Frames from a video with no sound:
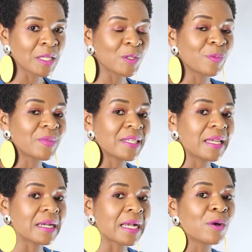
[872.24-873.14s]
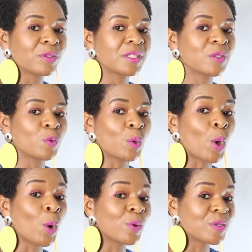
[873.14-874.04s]
Some say accountants will
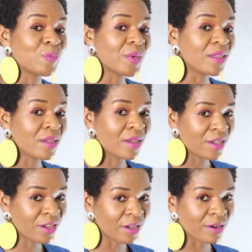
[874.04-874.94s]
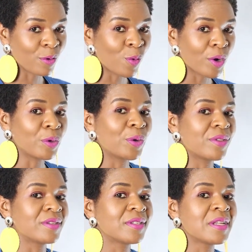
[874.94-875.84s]
always be here, while
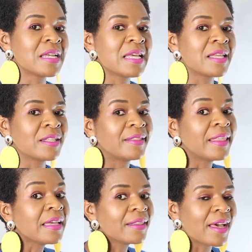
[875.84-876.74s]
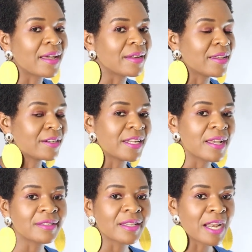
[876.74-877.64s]
others think that their
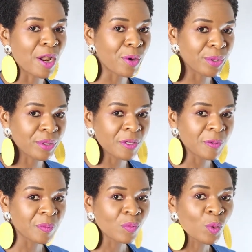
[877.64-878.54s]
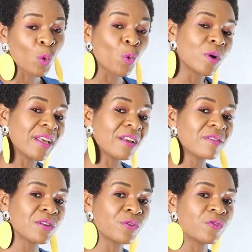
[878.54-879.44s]
days are numbered.
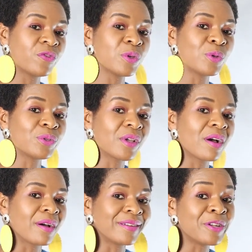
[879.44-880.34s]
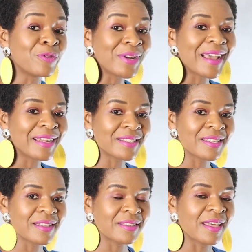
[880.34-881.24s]
Whatever your views are, the
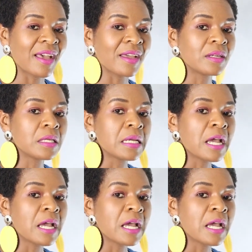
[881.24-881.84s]
reality is that